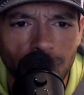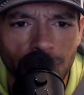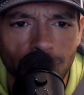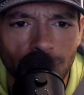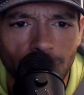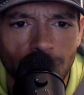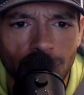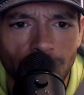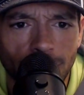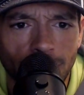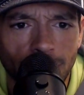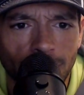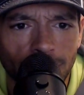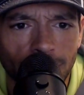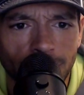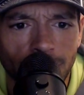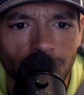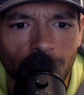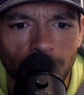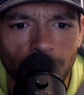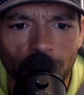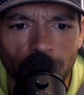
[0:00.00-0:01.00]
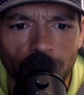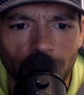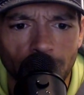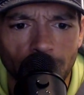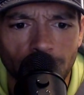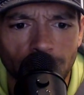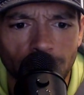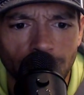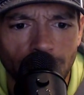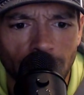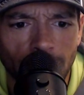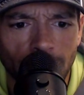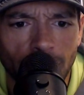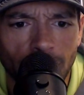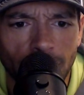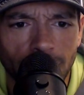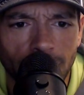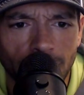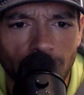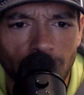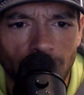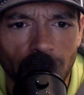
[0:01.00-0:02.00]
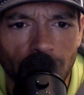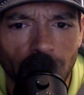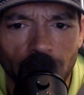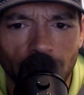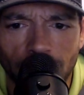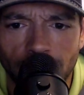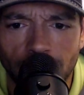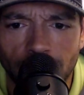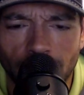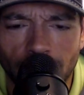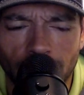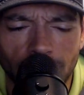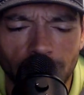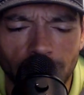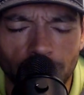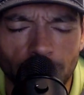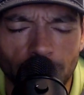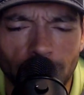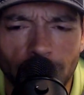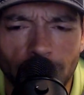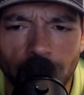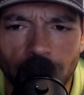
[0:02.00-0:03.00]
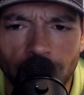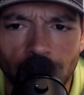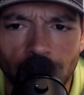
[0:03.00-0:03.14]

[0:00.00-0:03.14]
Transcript: I'll come with you. I could bring.